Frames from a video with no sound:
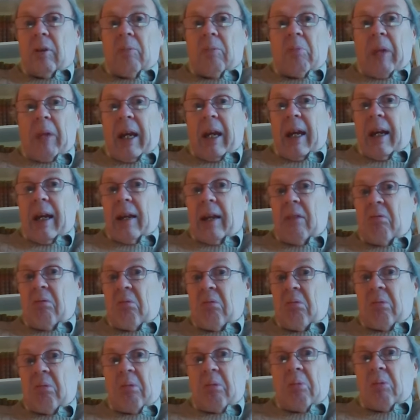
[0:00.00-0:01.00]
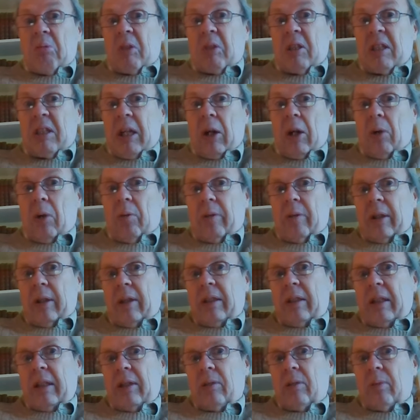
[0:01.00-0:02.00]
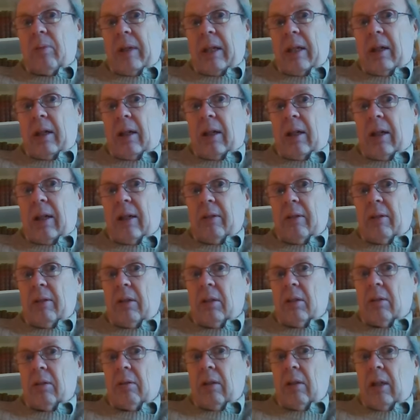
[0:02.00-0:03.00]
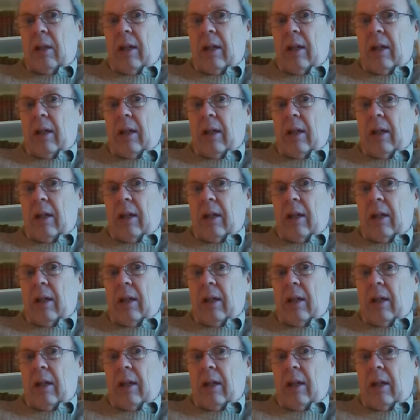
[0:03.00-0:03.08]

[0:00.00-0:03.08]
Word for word: and still disregards